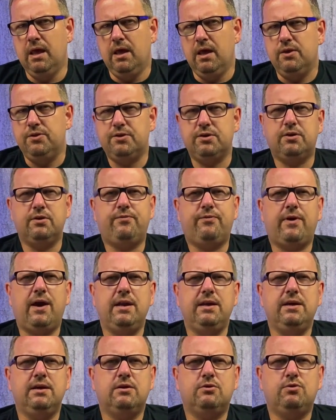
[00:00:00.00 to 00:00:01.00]
The Good
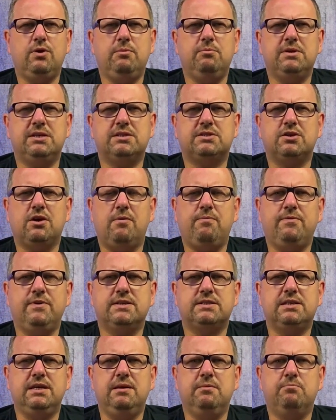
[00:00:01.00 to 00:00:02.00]
Friday Agreement is
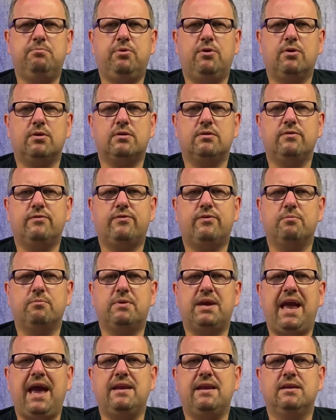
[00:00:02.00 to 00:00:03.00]
obviously important from
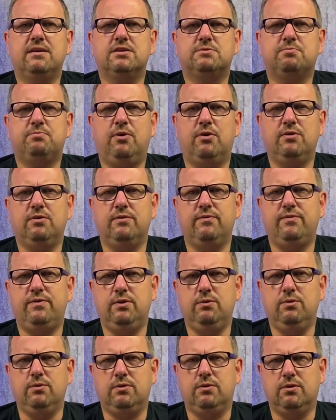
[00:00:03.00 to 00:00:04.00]
Canada's point of
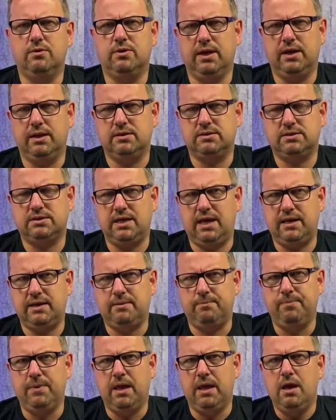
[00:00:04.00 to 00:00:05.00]
view, Goodale said.
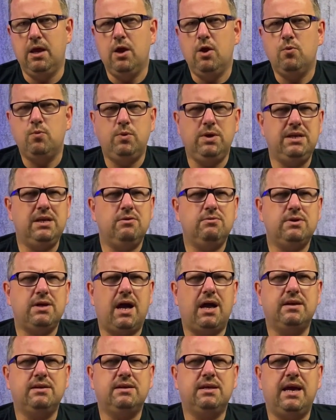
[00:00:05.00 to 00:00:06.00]
We don't
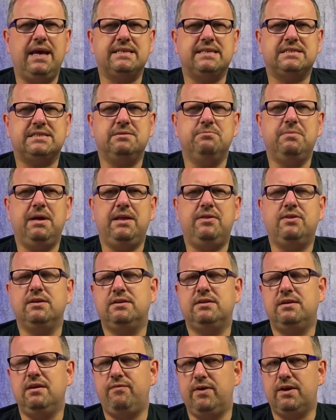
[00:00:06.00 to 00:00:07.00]
underestimate the
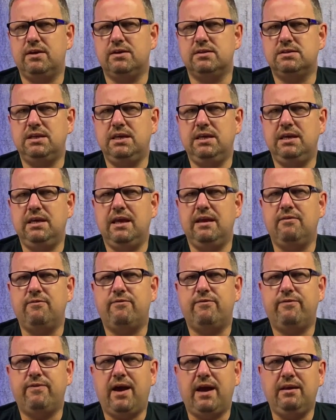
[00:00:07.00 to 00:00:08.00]
difficulty in
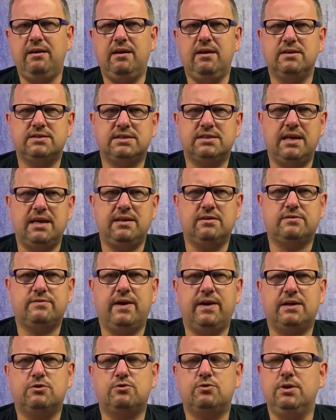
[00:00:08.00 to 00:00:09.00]
finding a
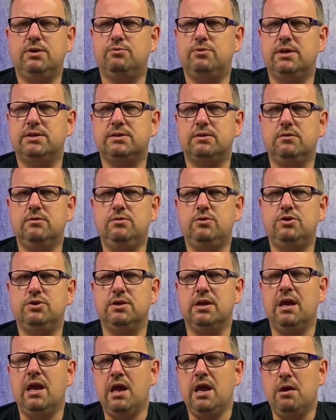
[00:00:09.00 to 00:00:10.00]
satisfactory resolution,
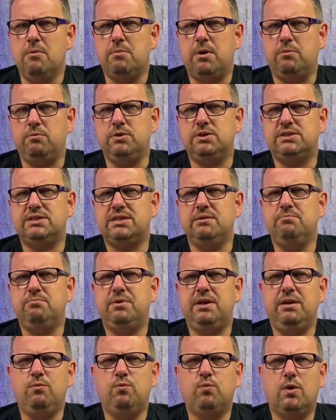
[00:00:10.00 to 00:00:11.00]
but we
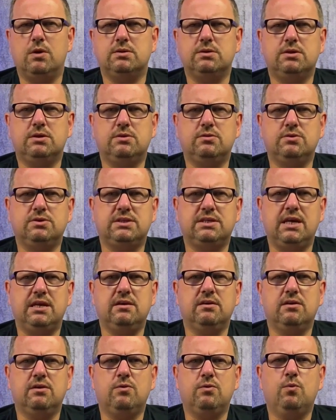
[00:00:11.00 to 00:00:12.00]
simply wanted to
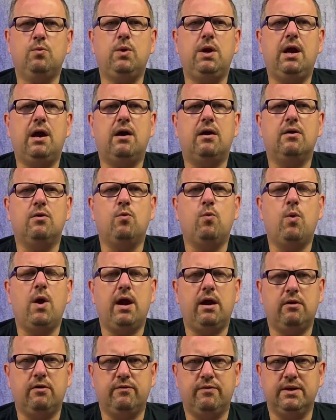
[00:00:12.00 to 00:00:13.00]
signal we are
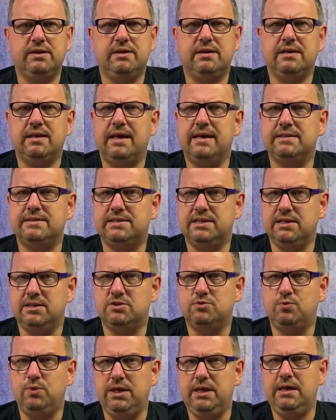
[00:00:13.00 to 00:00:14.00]
aware of it, and since
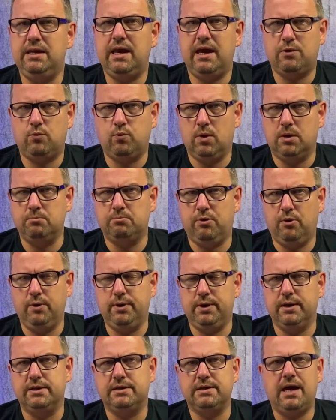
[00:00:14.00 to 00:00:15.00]
we, at one point
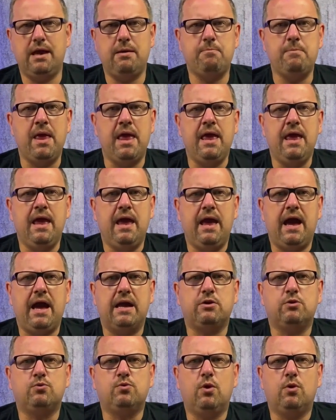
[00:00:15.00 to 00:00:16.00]
in time, had a
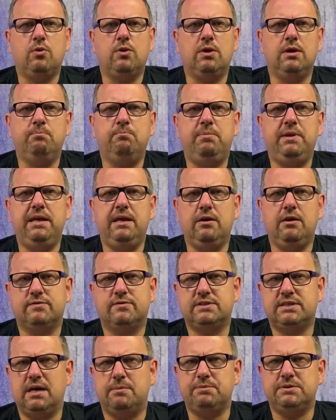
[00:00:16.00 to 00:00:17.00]
role in being of,
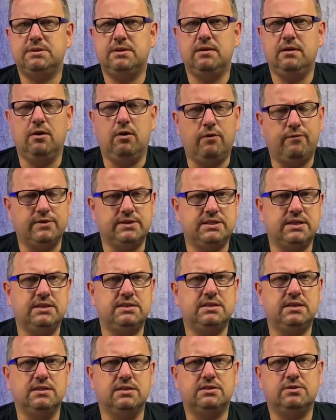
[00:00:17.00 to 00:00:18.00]
uh, of
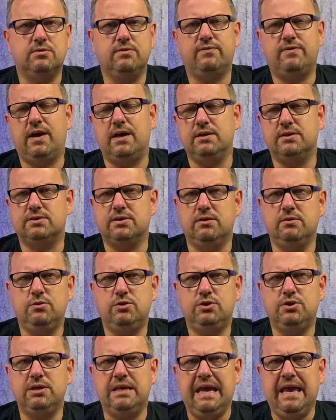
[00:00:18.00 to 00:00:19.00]
assistance to find a
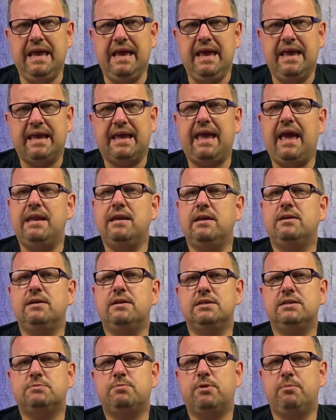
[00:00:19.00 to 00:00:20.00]
solution, Canada
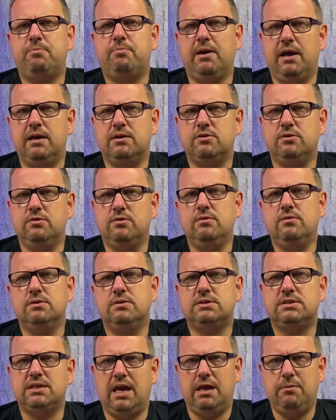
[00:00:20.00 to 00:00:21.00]
is prepared to do the
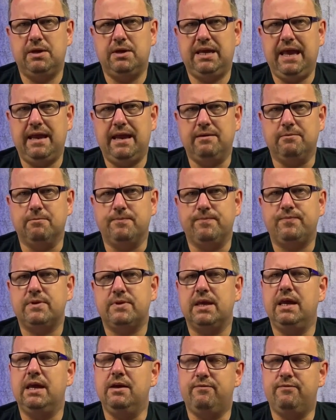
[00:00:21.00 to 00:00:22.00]
same again,
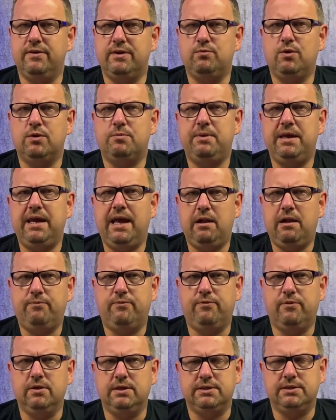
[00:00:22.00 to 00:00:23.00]
if it would be
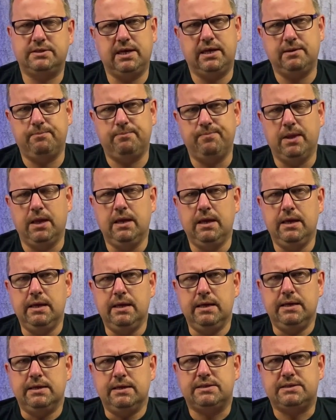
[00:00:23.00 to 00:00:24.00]
helpful, he said.
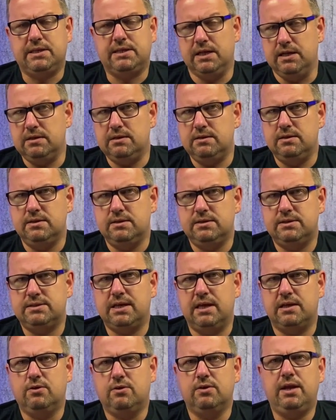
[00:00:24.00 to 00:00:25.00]
Still,
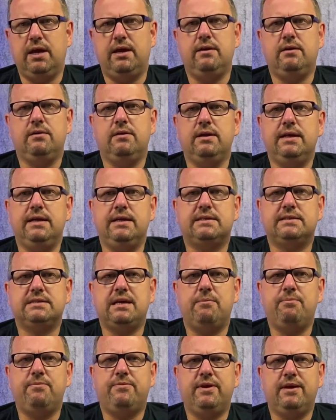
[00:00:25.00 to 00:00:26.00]
said Goodale, it's
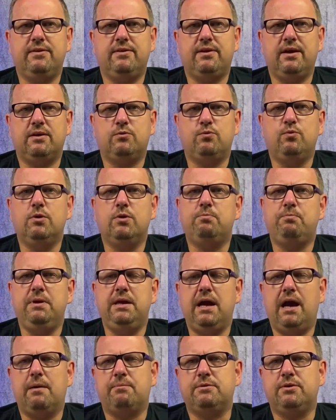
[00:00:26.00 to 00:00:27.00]
something that would be
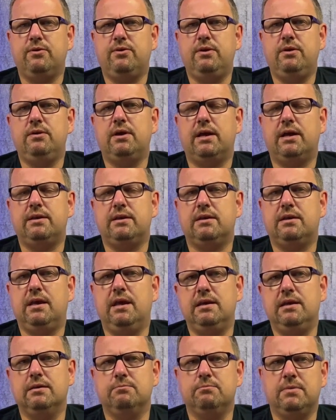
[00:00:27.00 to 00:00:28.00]
up to the United
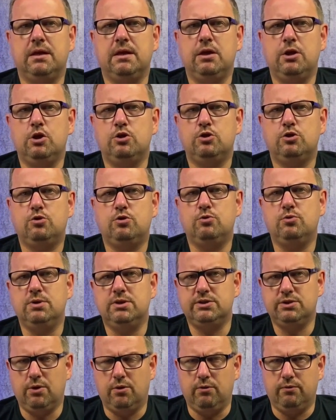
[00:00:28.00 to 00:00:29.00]
Kingdom to
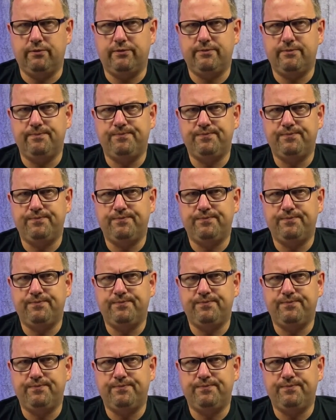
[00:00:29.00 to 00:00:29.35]
resolve.